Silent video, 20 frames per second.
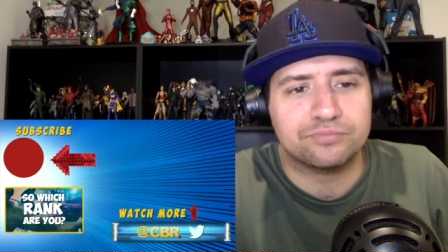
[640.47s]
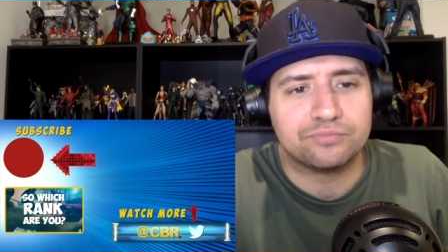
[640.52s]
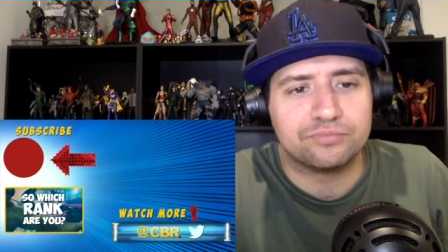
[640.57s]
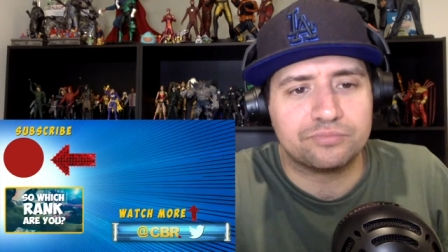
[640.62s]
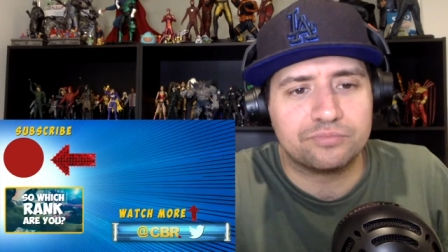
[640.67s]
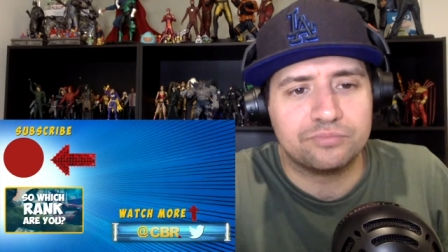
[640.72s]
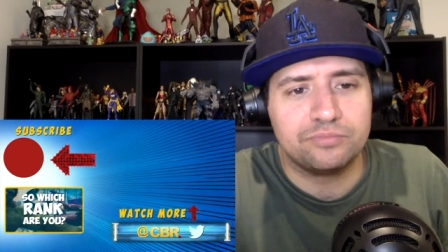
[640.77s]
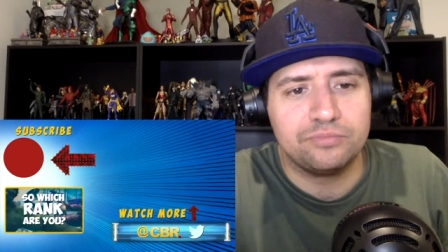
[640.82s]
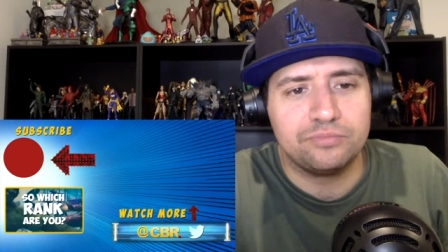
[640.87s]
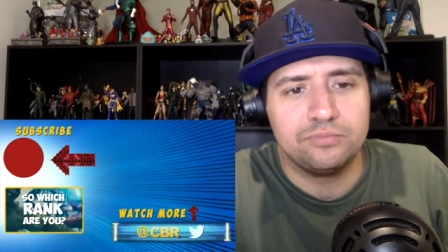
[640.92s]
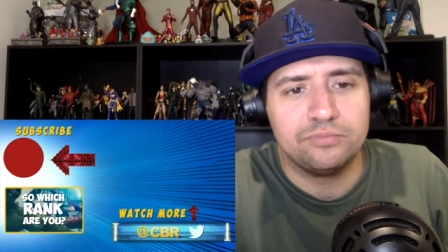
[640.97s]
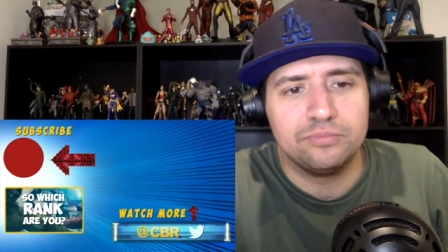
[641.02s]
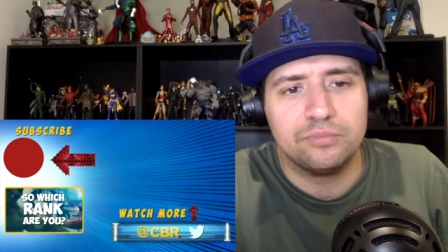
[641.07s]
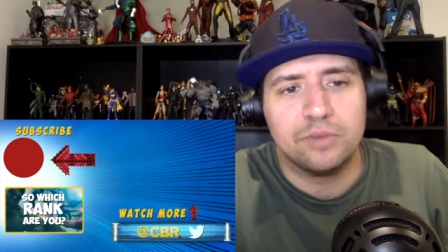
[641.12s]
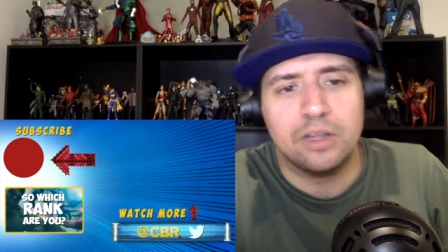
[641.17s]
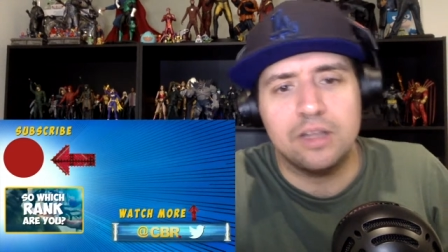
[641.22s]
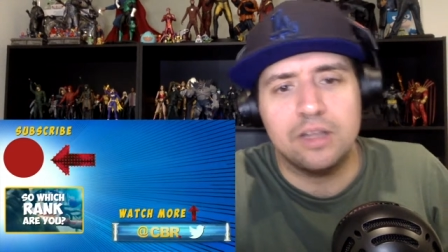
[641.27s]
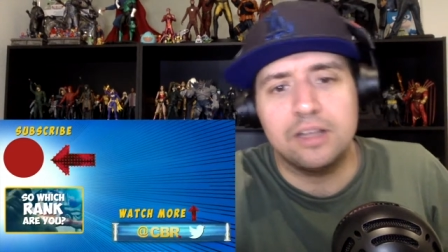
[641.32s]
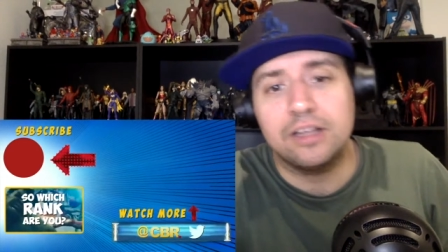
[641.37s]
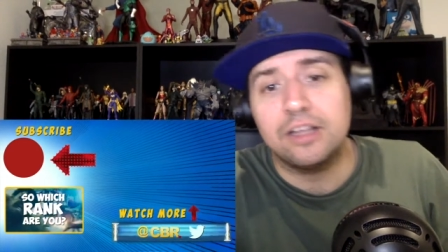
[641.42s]
down in the
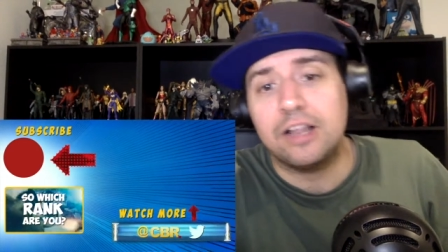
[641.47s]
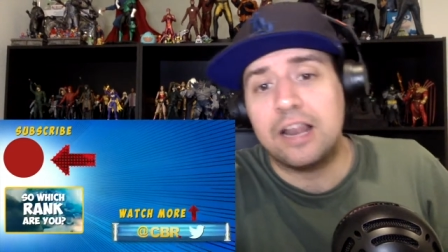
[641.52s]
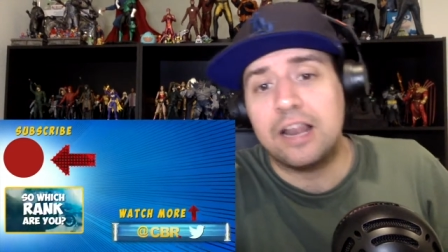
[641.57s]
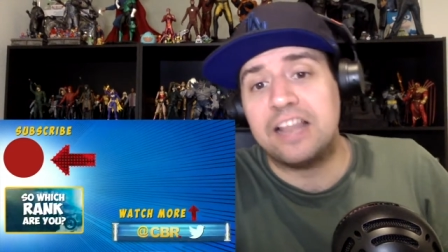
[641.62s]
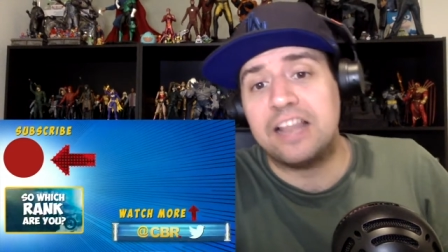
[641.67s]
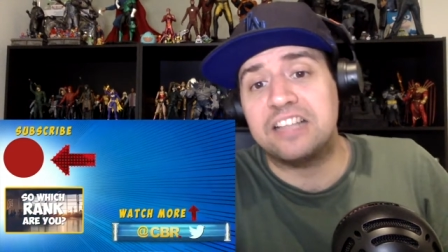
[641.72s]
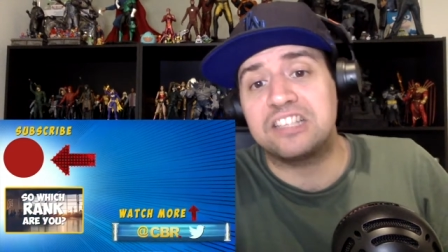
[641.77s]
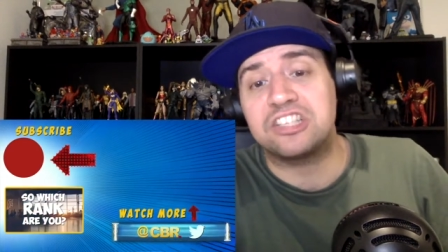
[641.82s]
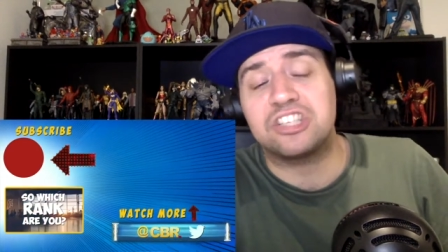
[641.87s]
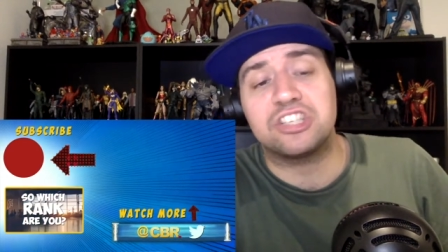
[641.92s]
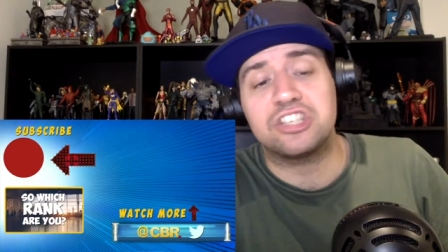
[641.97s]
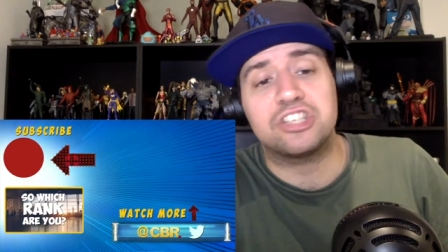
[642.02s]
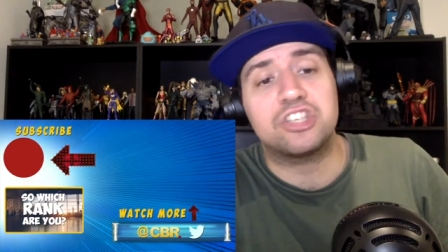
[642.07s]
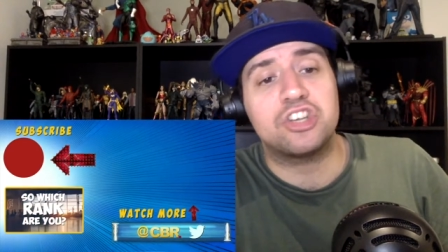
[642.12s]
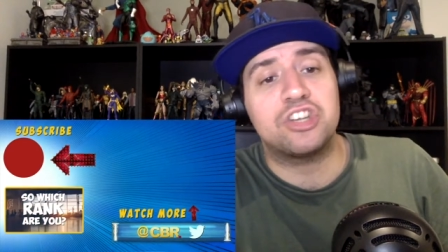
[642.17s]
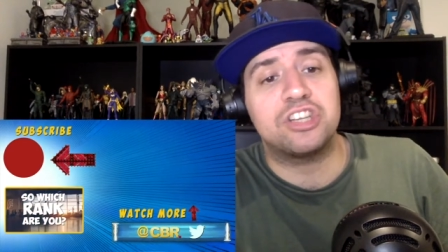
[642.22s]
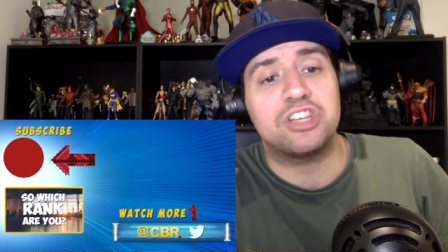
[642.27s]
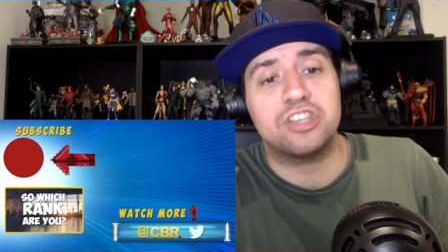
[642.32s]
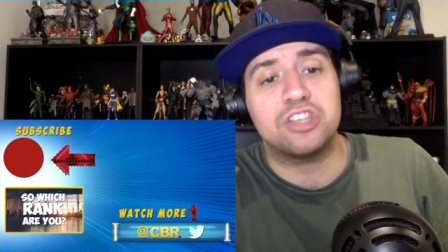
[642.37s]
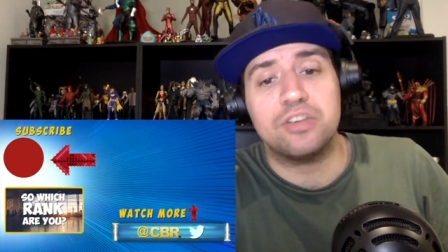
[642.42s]
comments and yes, let
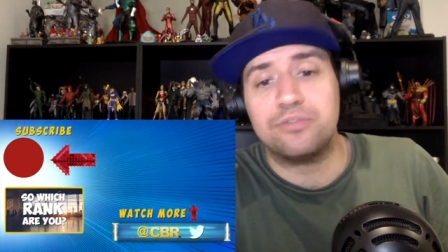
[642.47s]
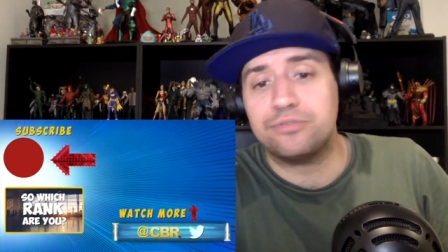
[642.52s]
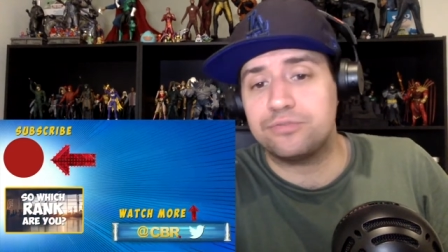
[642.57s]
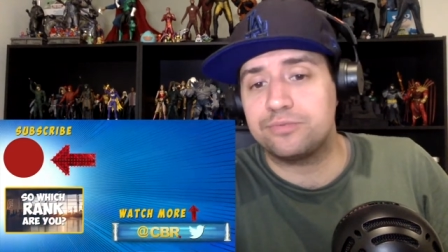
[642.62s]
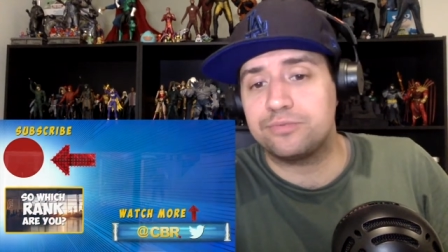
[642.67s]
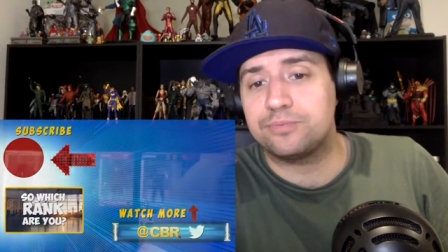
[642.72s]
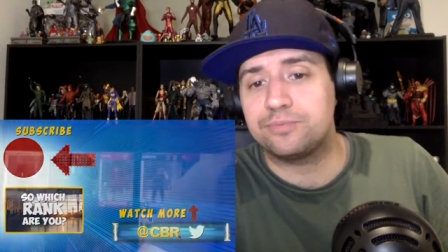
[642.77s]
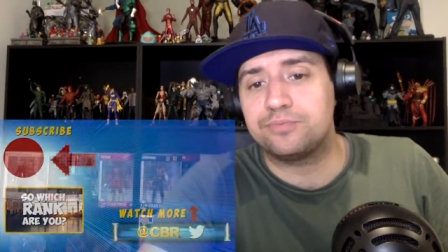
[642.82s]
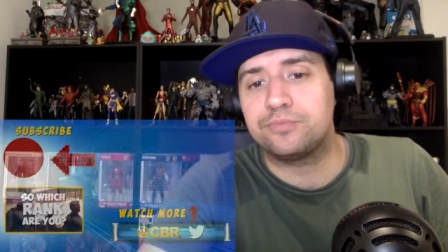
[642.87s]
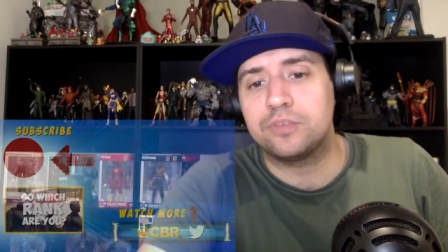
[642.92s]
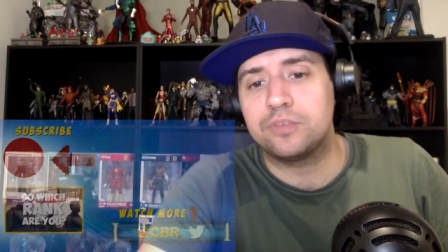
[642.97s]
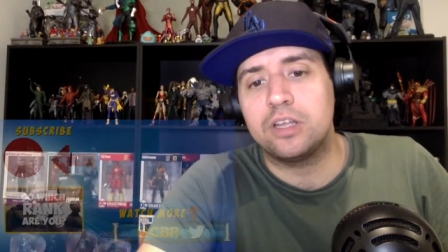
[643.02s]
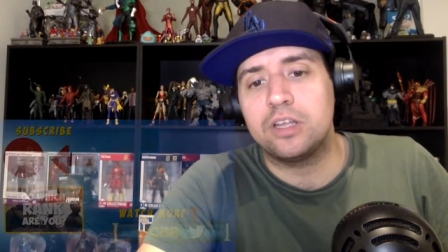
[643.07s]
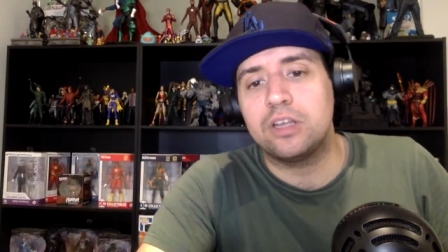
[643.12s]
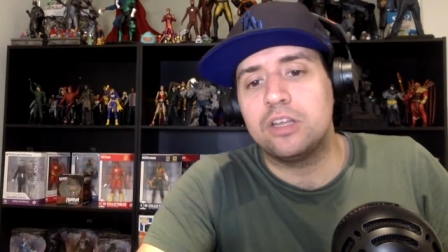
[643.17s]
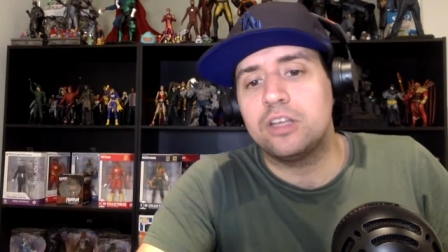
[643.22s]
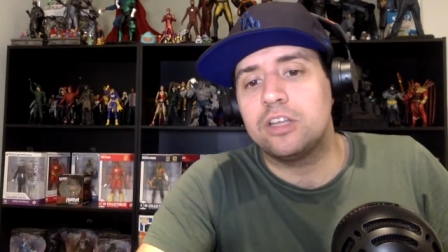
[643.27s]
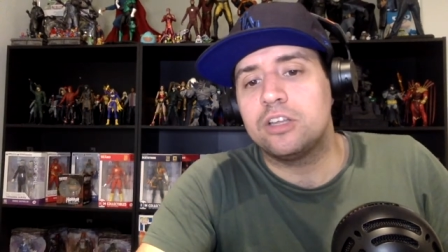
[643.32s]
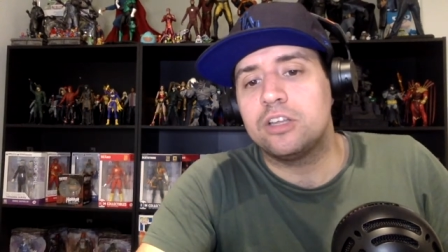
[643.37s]
us know what.